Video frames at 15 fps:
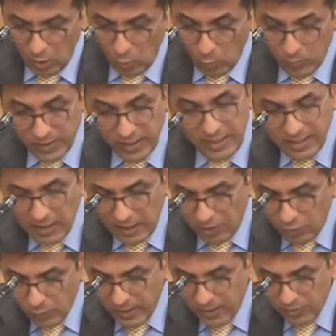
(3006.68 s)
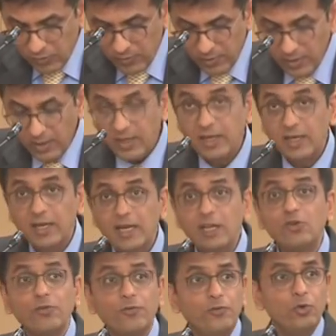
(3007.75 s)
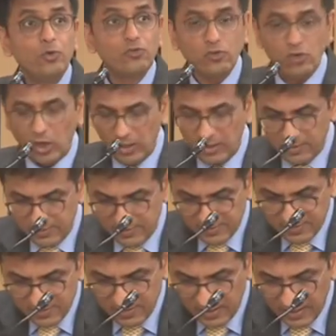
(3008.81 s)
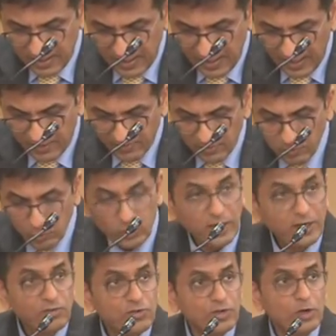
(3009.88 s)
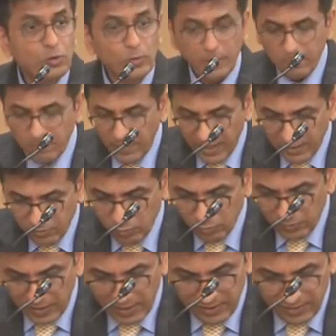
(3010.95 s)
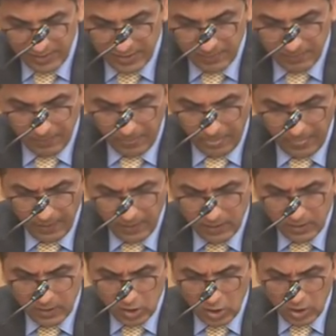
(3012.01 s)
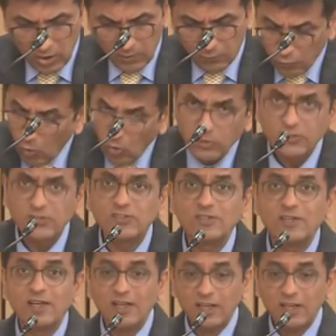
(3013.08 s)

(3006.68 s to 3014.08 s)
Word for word: With a legal education, each of you scholars has the potential to impact society. Of course,